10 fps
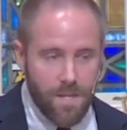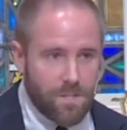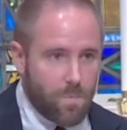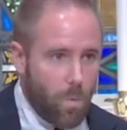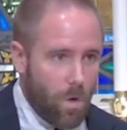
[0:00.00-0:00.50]

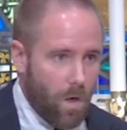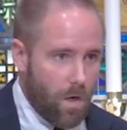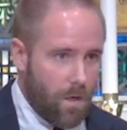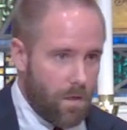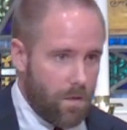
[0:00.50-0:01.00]
His
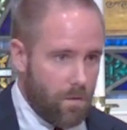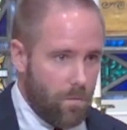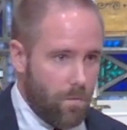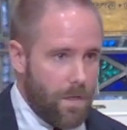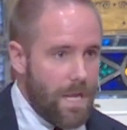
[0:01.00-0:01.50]
work,
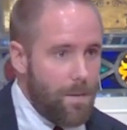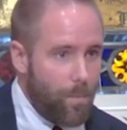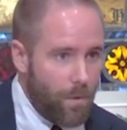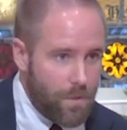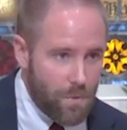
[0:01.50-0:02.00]
what
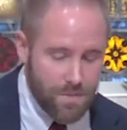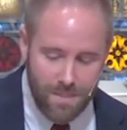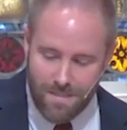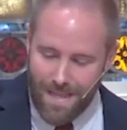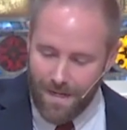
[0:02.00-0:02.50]
He
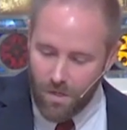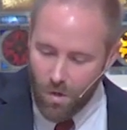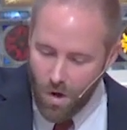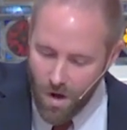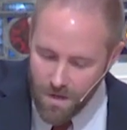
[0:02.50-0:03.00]
produces
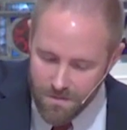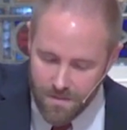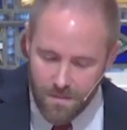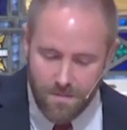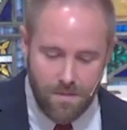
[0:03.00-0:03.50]
that
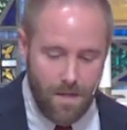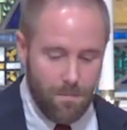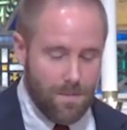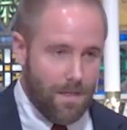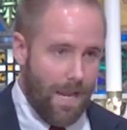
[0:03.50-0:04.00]
causes
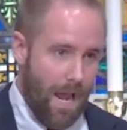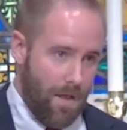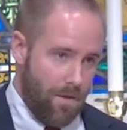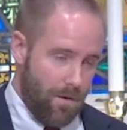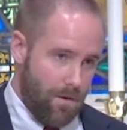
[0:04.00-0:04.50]
them to
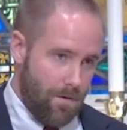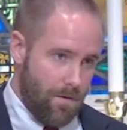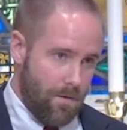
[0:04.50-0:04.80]
gather.